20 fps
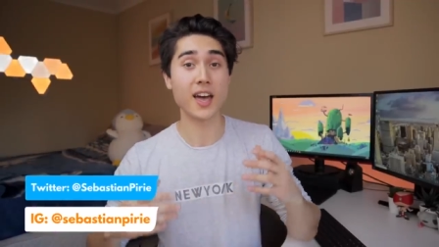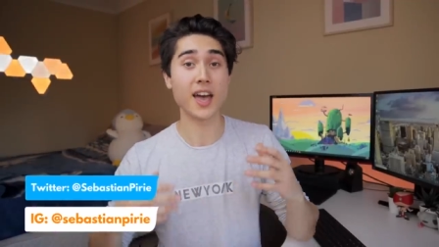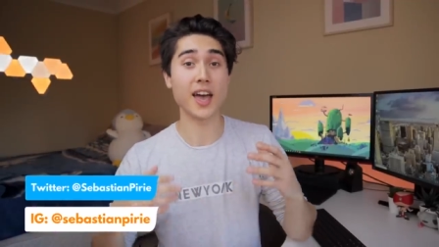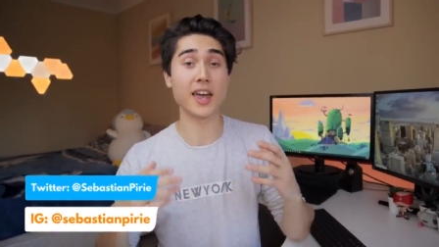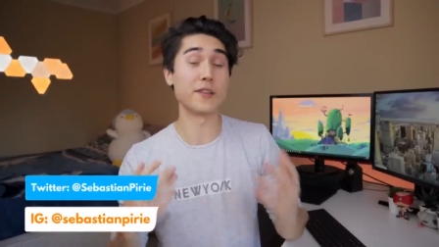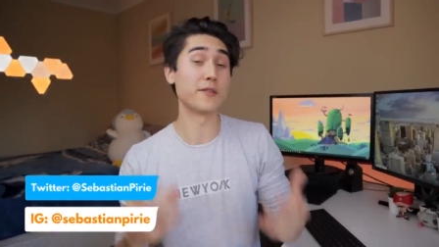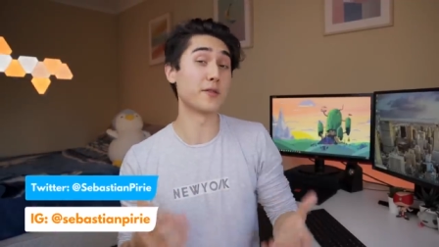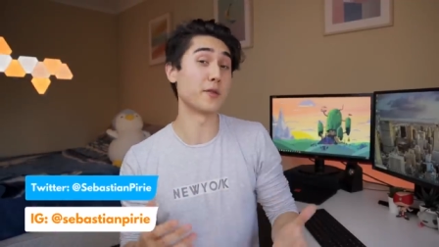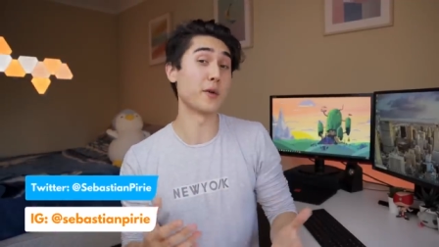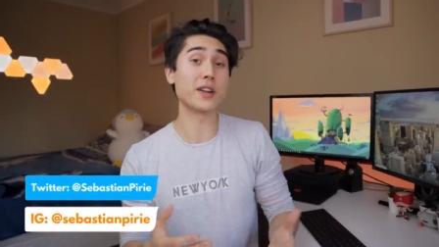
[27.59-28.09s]

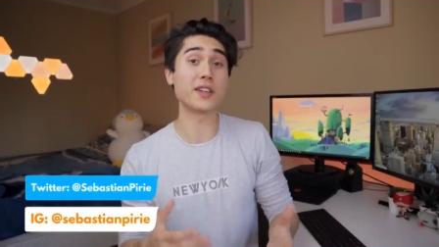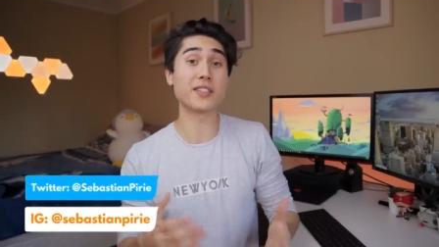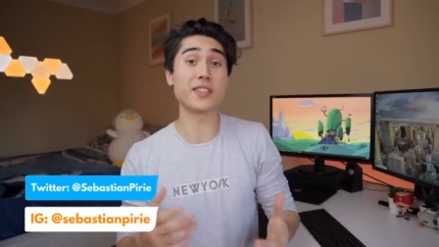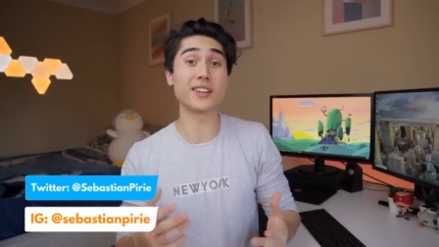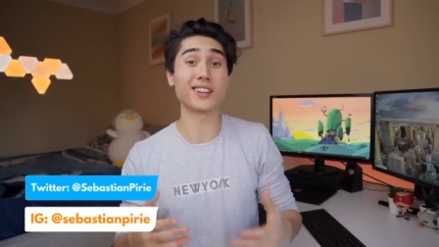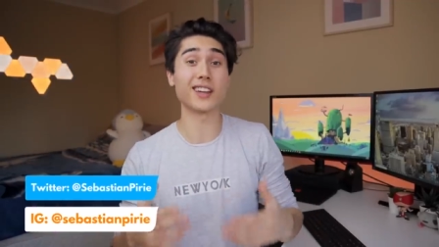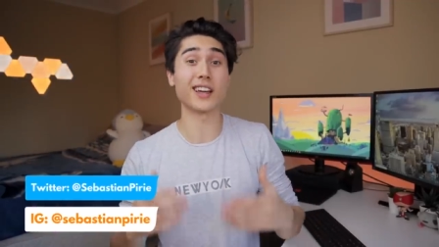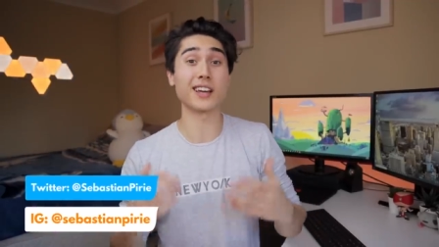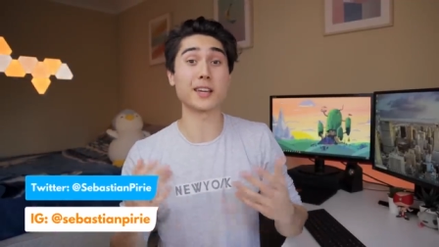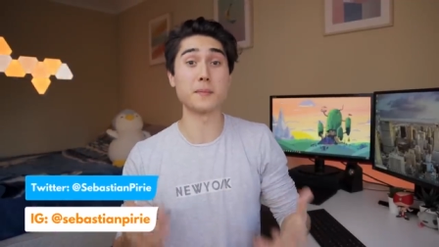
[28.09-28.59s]
And if you're
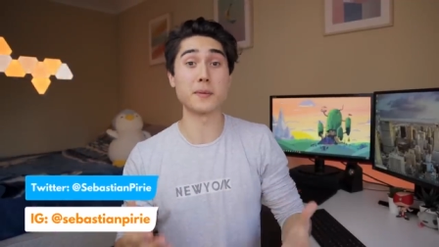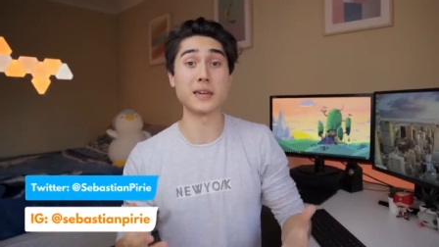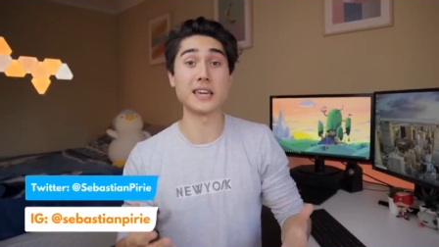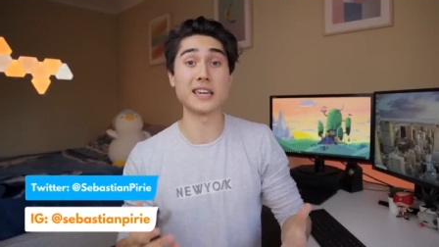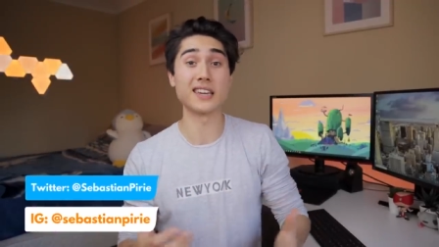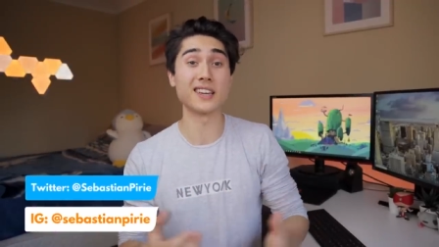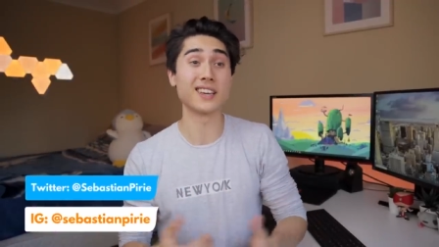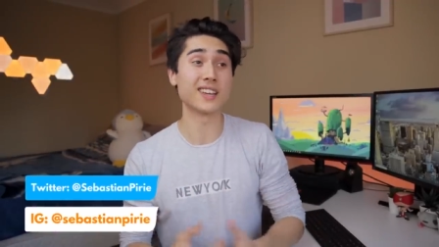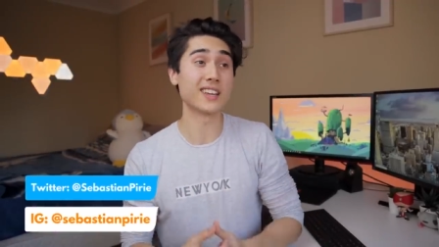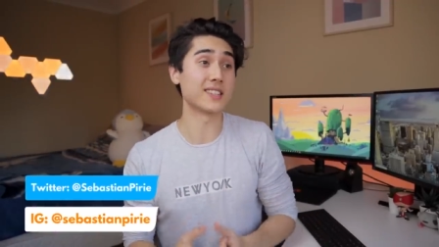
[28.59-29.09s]
anything like
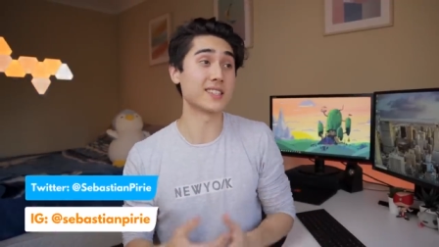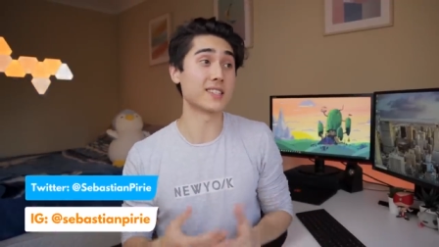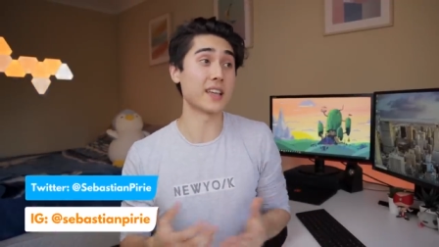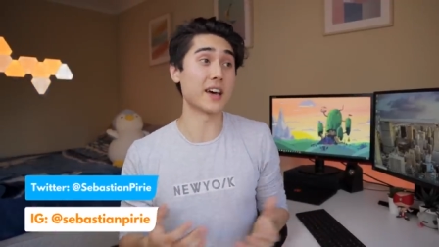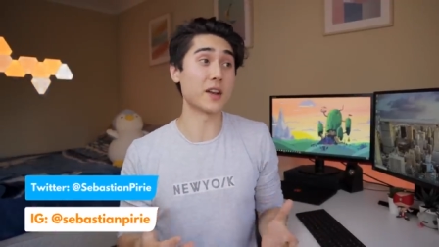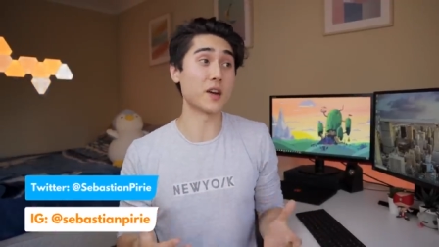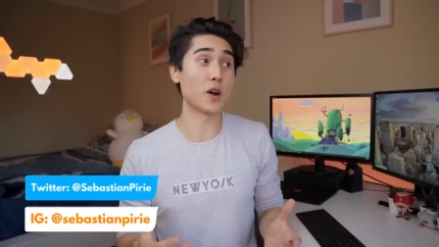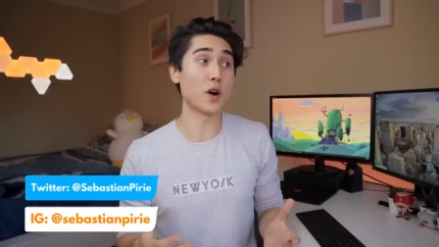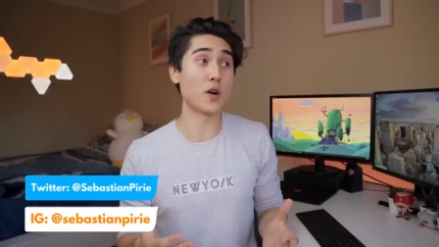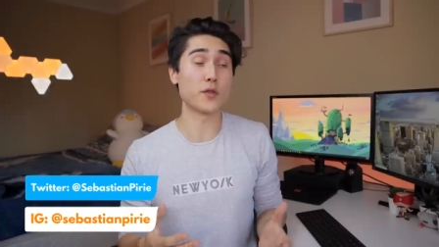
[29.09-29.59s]
me,
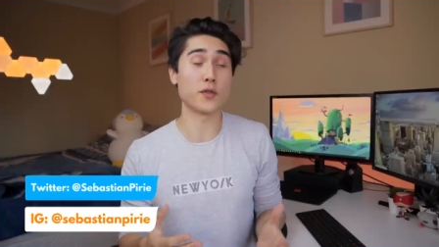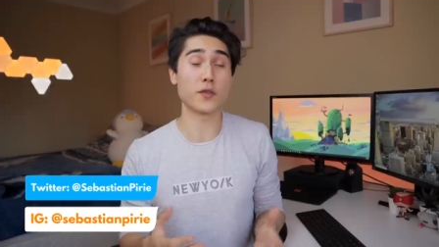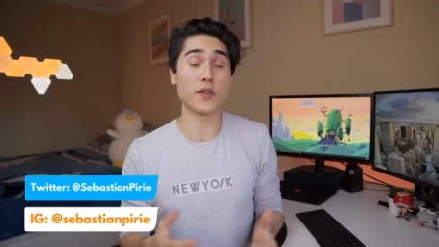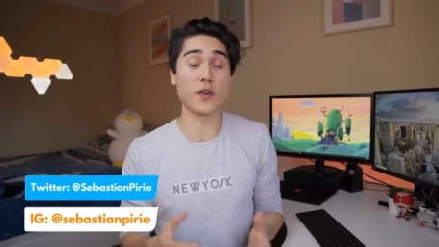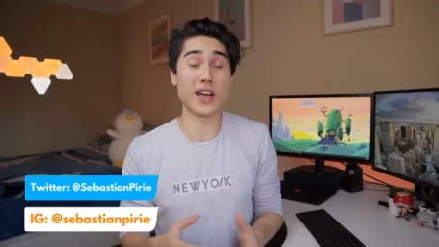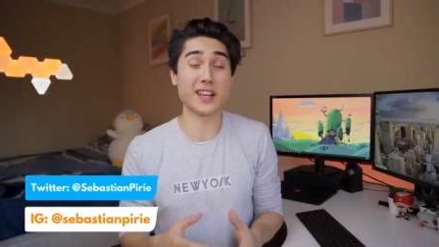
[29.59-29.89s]
starting off